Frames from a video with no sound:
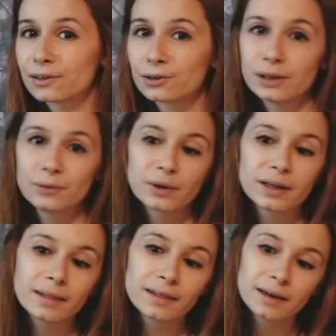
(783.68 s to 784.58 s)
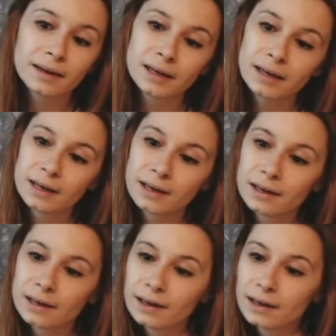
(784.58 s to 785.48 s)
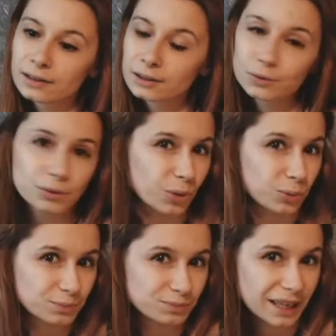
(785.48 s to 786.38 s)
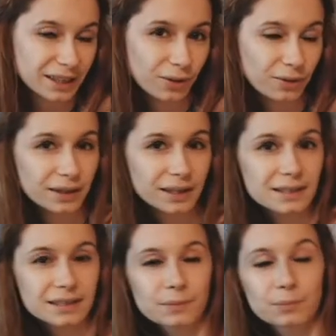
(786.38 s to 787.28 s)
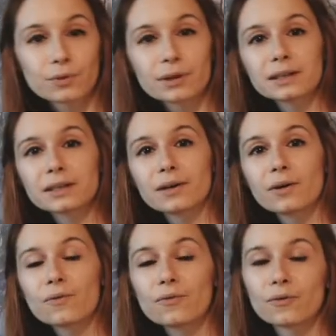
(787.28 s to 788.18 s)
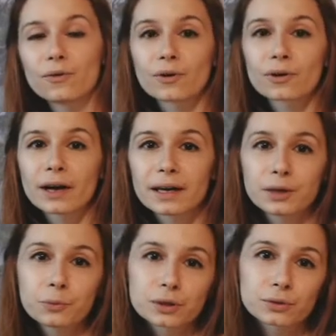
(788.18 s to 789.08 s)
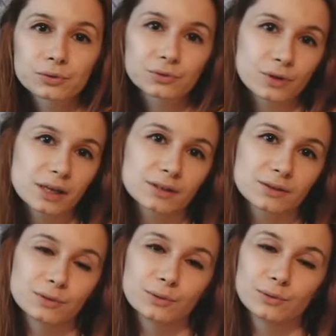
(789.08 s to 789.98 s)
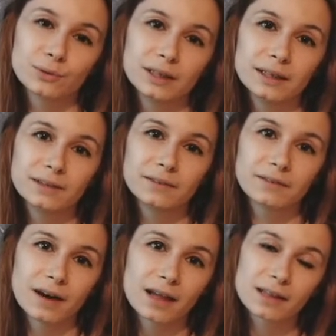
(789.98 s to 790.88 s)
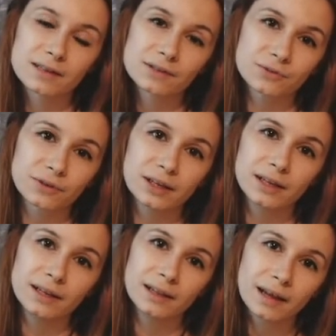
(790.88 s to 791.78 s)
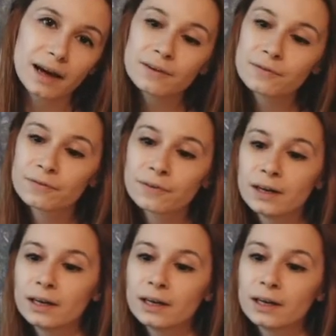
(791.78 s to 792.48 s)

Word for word: agree with. So, no, I don't think it's hypocritical for anyone who tries to lead violence free life